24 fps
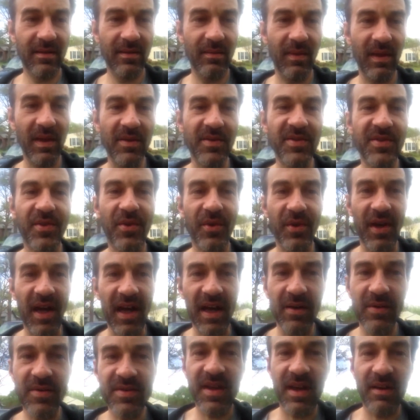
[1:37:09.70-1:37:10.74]
When those
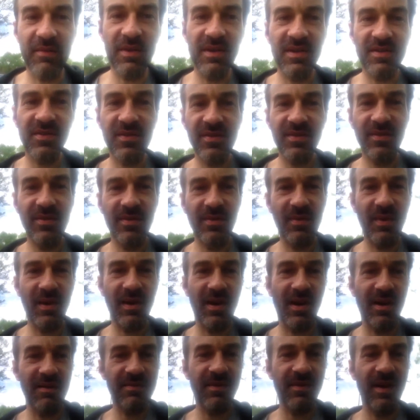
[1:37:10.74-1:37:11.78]
tornado sirens went
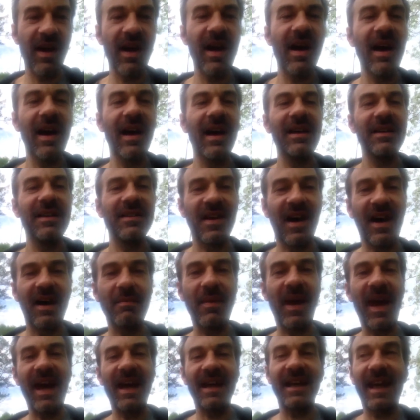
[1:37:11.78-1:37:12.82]
off, Tom
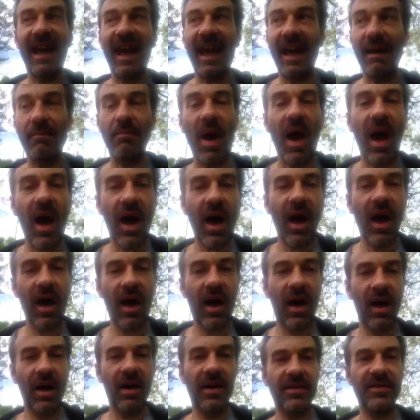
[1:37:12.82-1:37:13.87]
Hand came
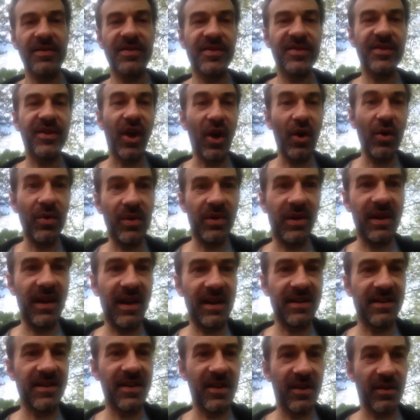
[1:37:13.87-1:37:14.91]
scooting
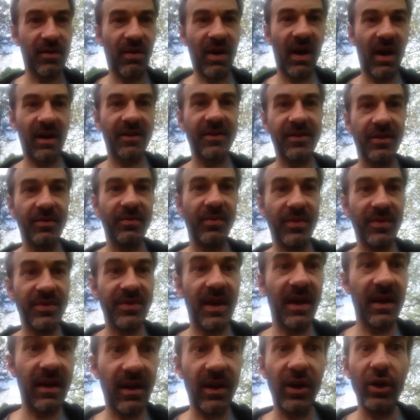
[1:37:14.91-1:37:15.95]
into the garage and was
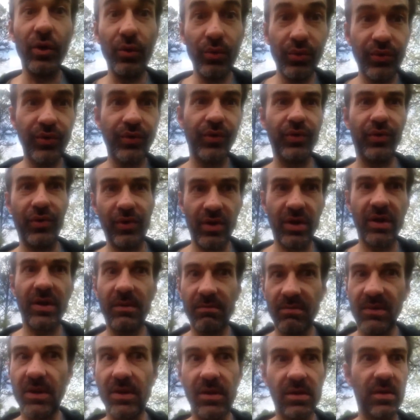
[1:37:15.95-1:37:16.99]
like, You should
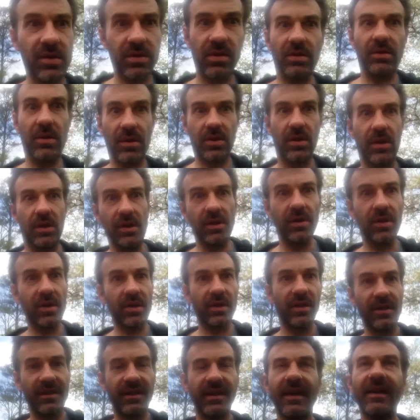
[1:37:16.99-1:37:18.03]
come inside.
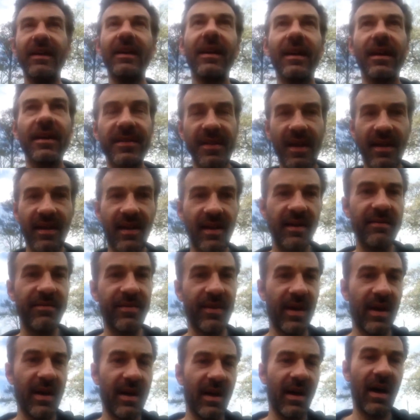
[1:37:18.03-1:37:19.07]
Because I live,
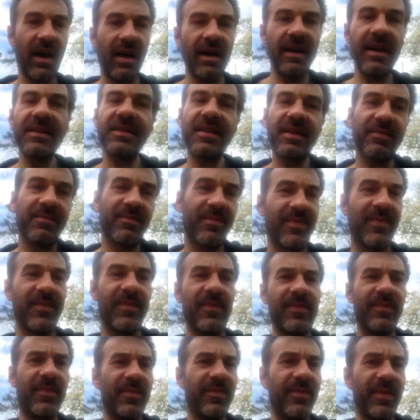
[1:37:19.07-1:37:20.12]
uh, it's a
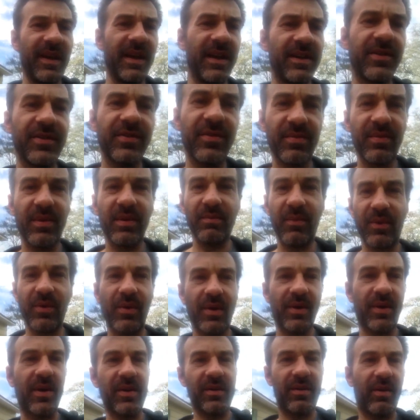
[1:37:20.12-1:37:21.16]
finished room,
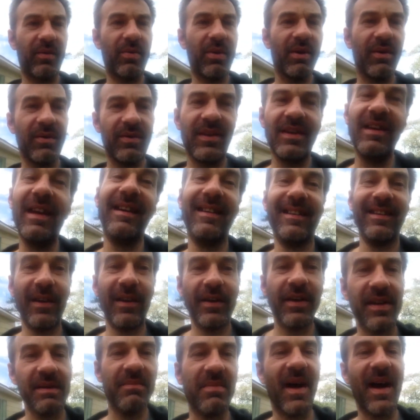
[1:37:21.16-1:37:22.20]
quote unquote. You know,
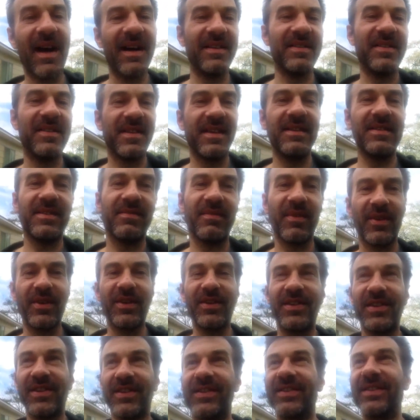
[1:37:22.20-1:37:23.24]
look at the behind the scenes
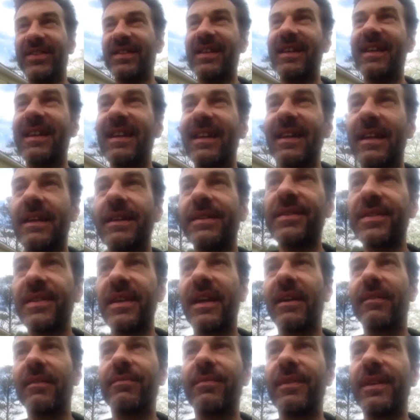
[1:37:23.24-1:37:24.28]
footage, you'll see
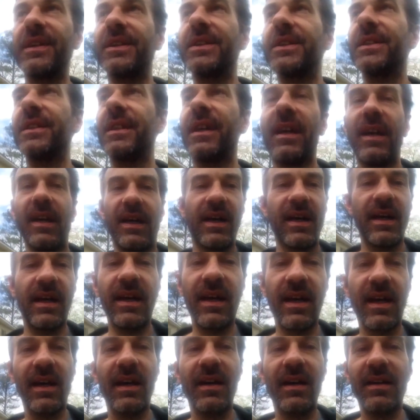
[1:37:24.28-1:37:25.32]
how finished.
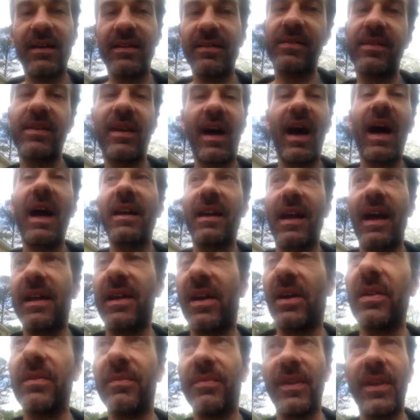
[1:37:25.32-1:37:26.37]
Uh, I kind
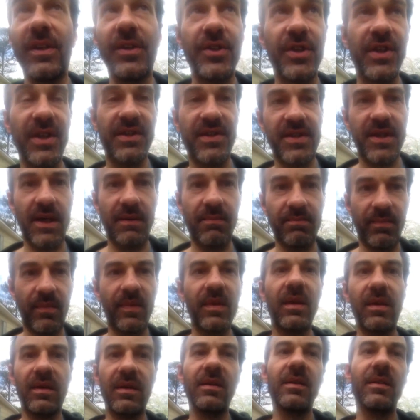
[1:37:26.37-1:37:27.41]
of unfinished it some
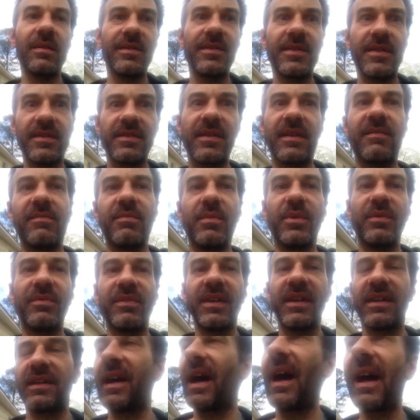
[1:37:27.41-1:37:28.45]
since I've moved
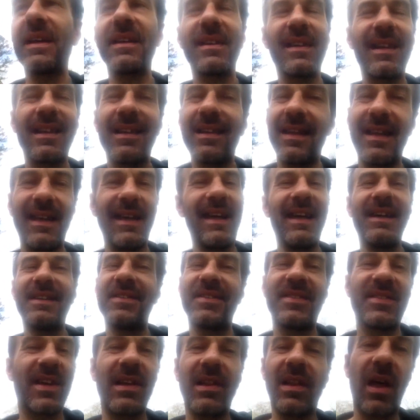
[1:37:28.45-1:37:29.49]
in. I clean.
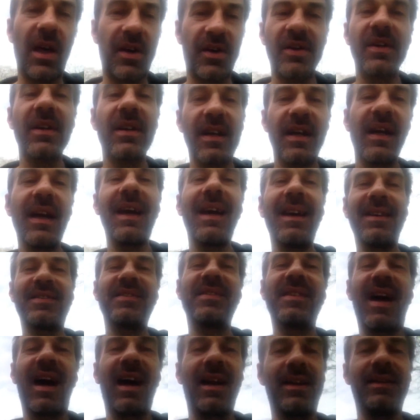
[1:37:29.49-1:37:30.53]
It's clutter. It's
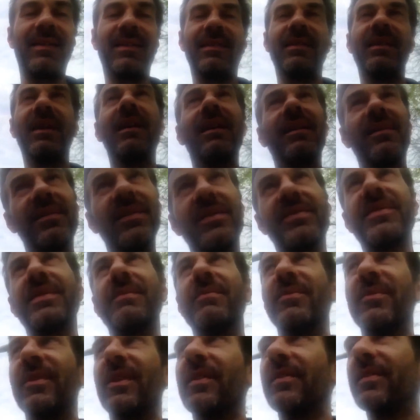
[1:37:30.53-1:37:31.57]
not. There's some
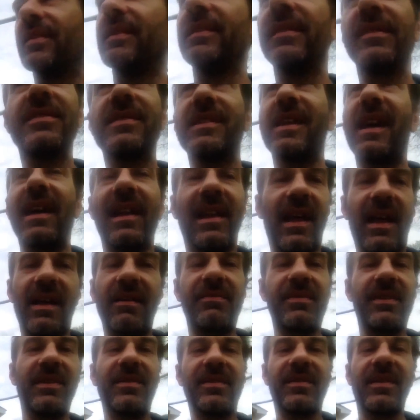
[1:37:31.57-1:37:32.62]
filth. There's not a lot of
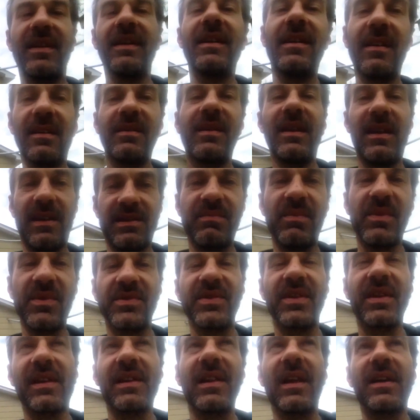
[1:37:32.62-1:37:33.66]
filth. It's
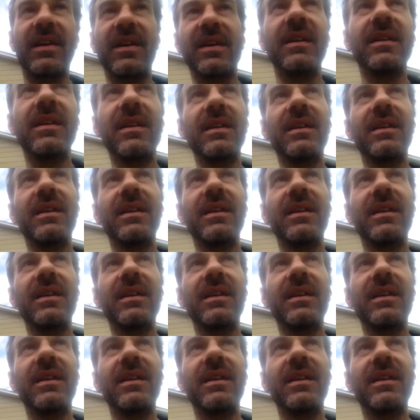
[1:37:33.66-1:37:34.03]
mostly clutter.